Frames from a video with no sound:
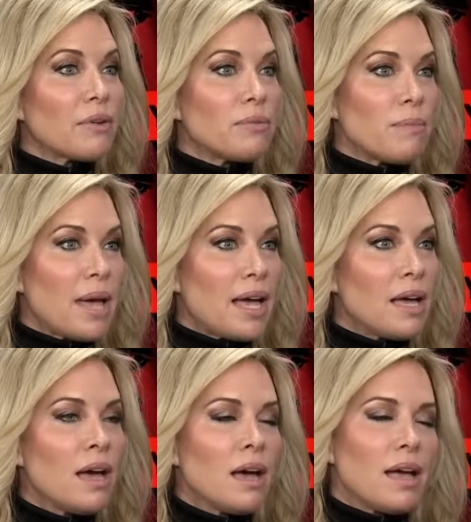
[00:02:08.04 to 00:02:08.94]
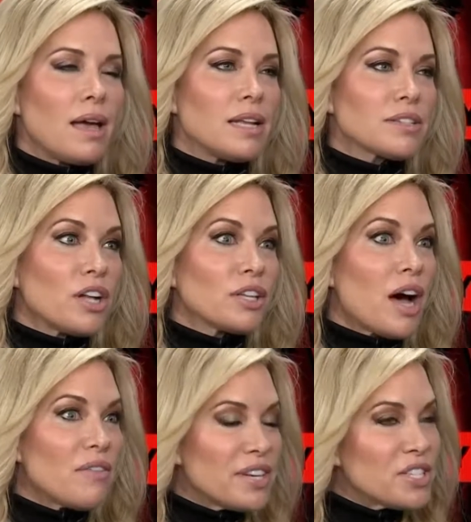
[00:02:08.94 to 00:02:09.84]
out in May, and it's called
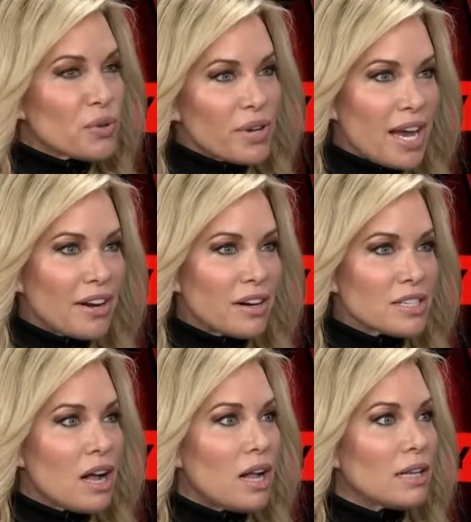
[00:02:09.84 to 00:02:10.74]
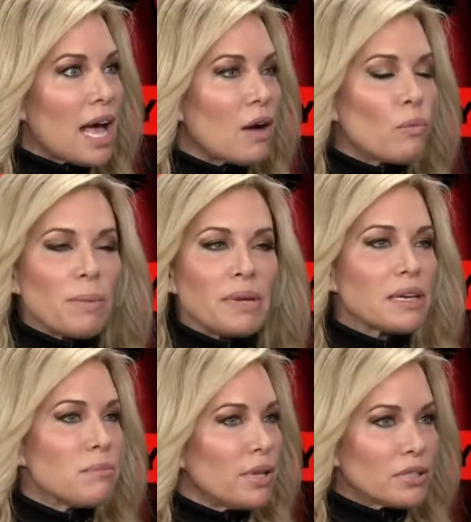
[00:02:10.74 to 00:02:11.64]
Confidence Creator. It's all how women
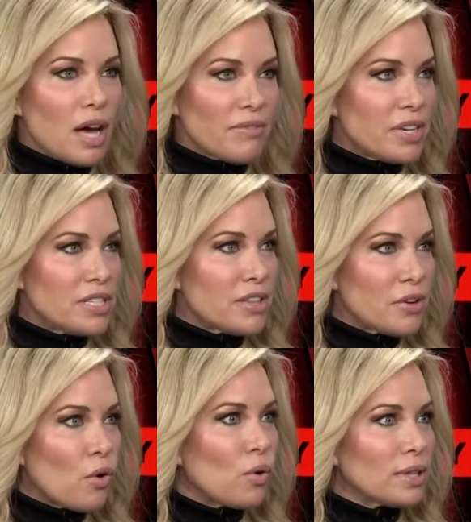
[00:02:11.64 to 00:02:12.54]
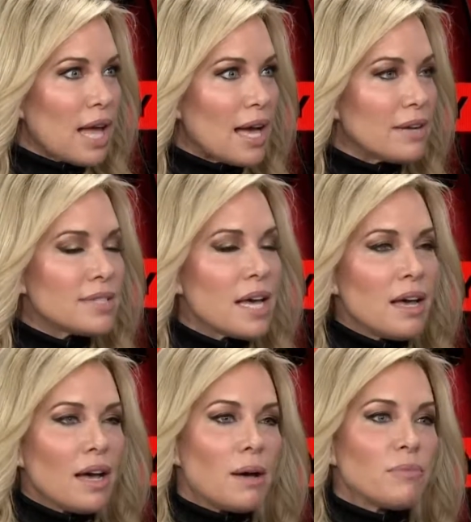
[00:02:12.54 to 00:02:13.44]
can build confidence in their own lives.
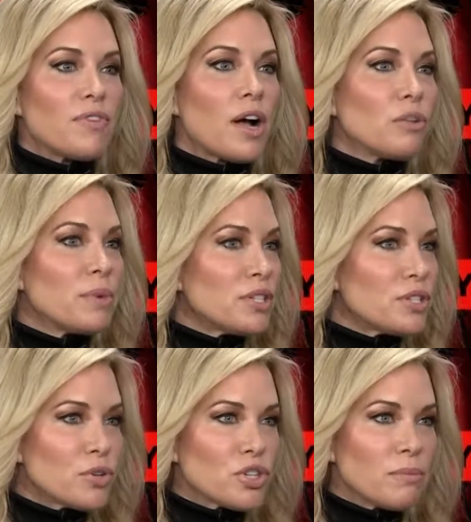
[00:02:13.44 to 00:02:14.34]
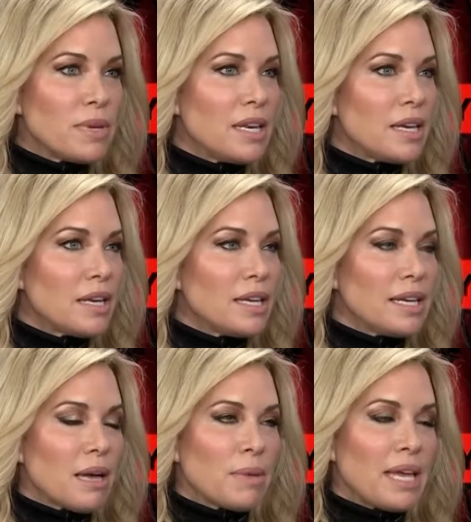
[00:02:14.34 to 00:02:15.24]
Follow me at social media. You
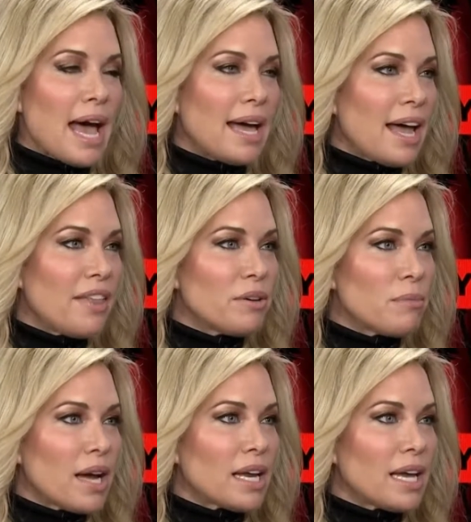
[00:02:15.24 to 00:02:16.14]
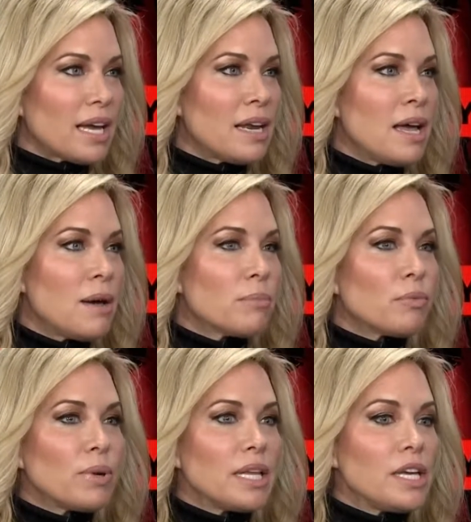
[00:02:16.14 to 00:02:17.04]
can get me at Heather Monahan.
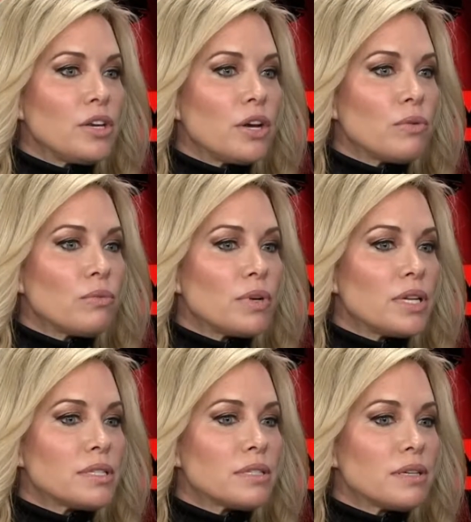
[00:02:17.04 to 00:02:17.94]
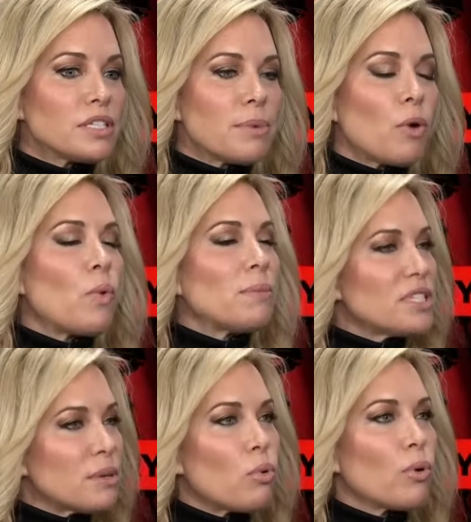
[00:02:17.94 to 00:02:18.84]
But really, it's about
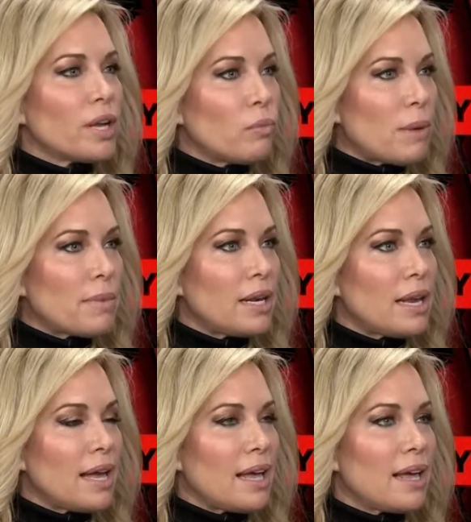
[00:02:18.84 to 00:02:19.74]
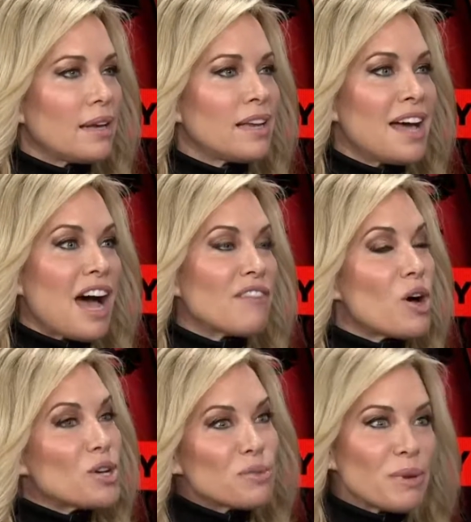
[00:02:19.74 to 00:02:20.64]
women supporting women, and I've
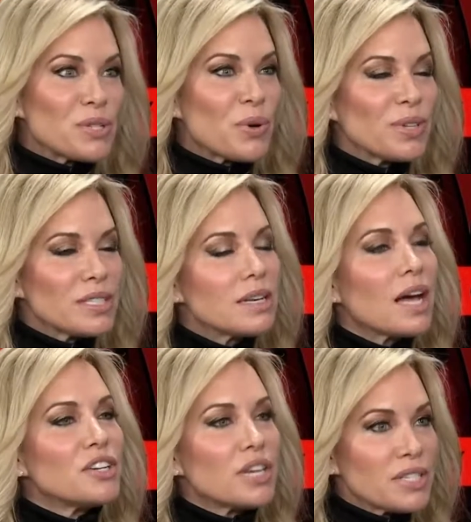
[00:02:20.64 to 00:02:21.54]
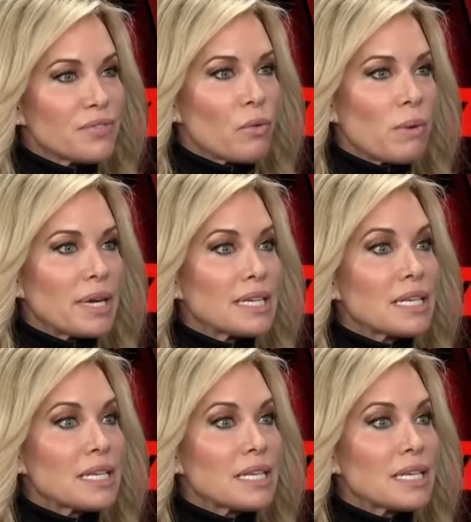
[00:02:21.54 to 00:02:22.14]
also been told it's not just for women.